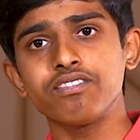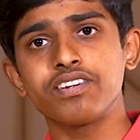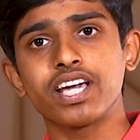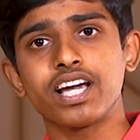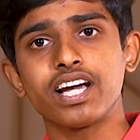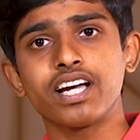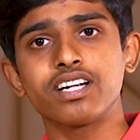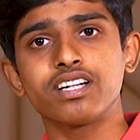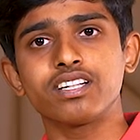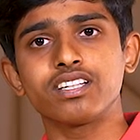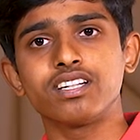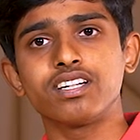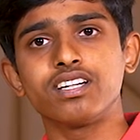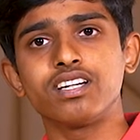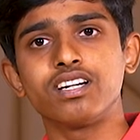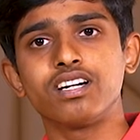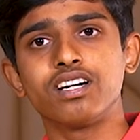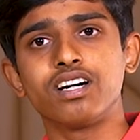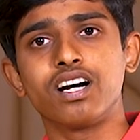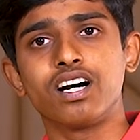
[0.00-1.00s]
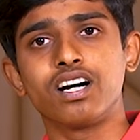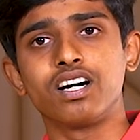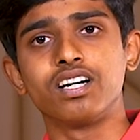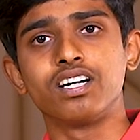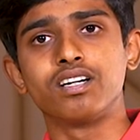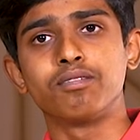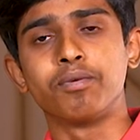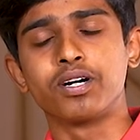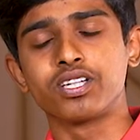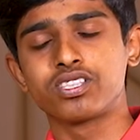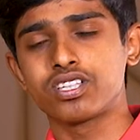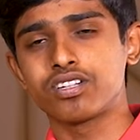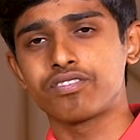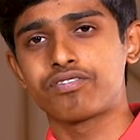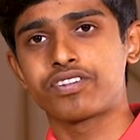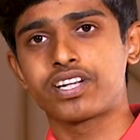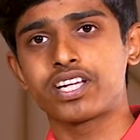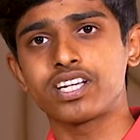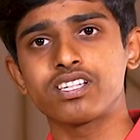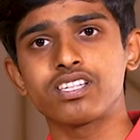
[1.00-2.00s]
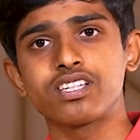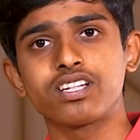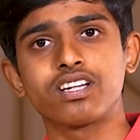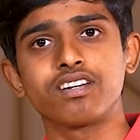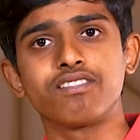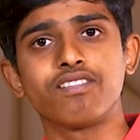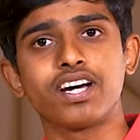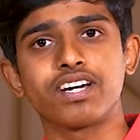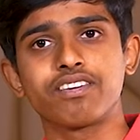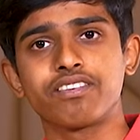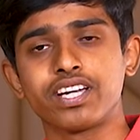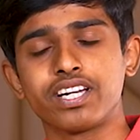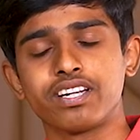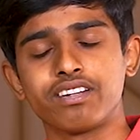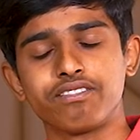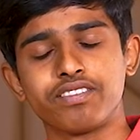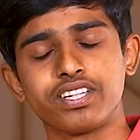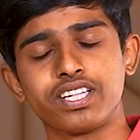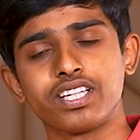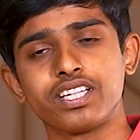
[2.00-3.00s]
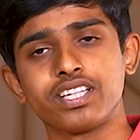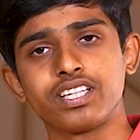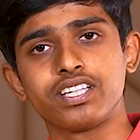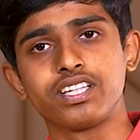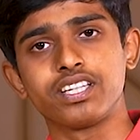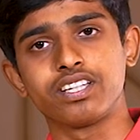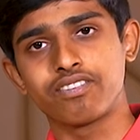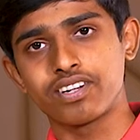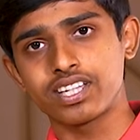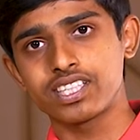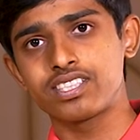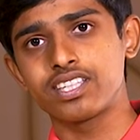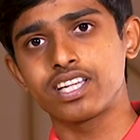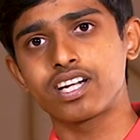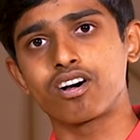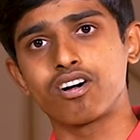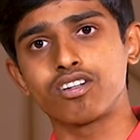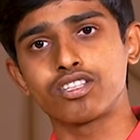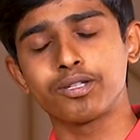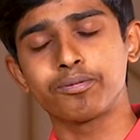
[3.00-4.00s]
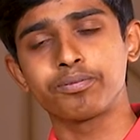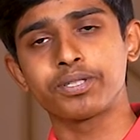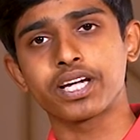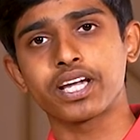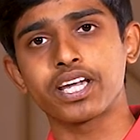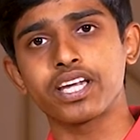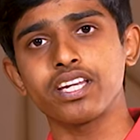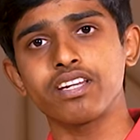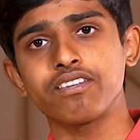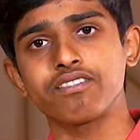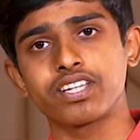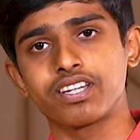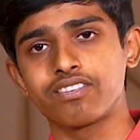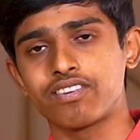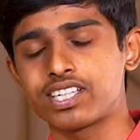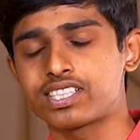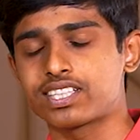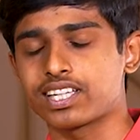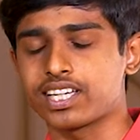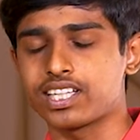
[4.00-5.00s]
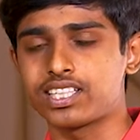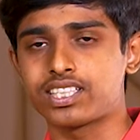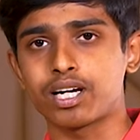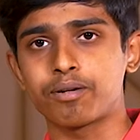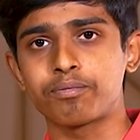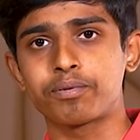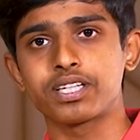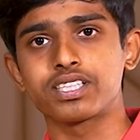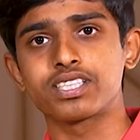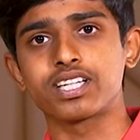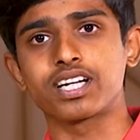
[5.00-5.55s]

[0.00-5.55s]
we had a bunch of tests where we revised the concepts again. We revised each chapters